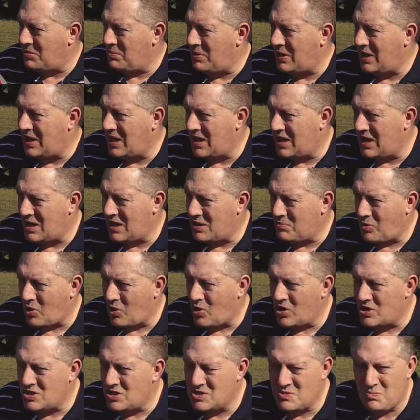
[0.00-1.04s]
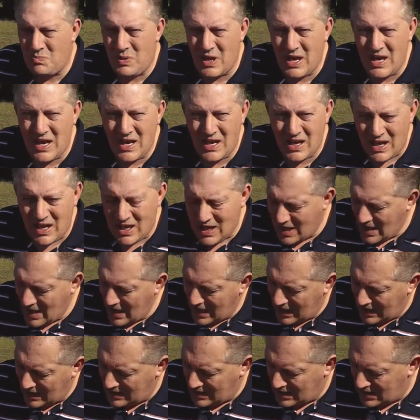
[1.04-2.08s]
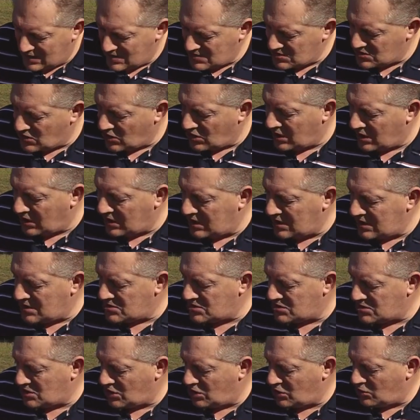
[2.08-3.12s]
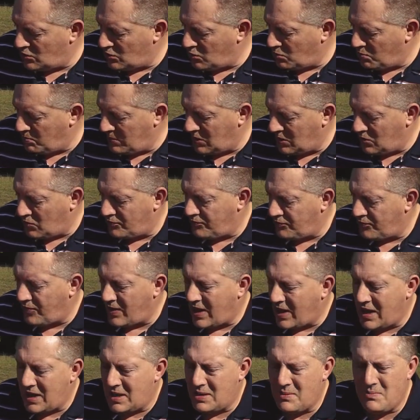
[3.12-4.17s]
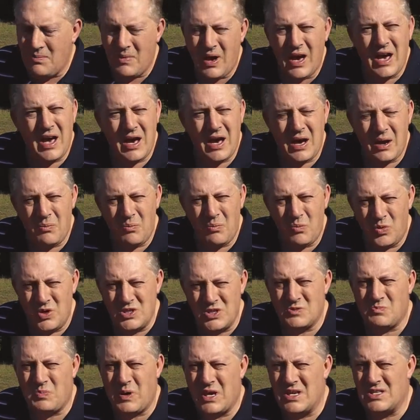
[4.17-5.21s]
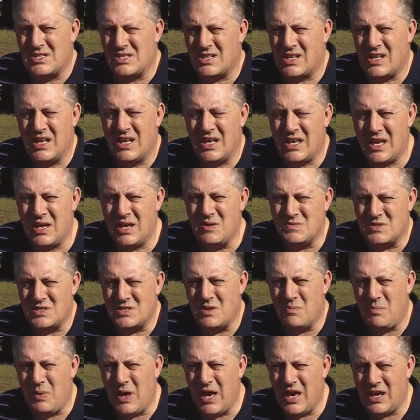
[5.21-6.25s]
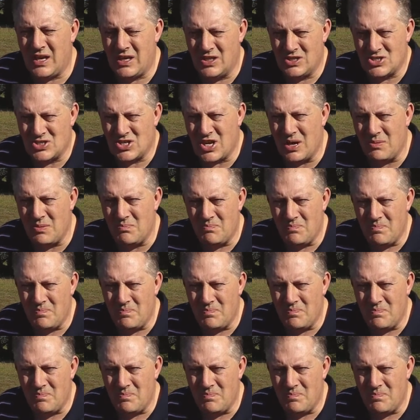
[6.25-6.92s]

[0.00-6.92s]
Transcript: bit of air behind your back, and then it's got an external metal frame which basically keeps the pack in shape.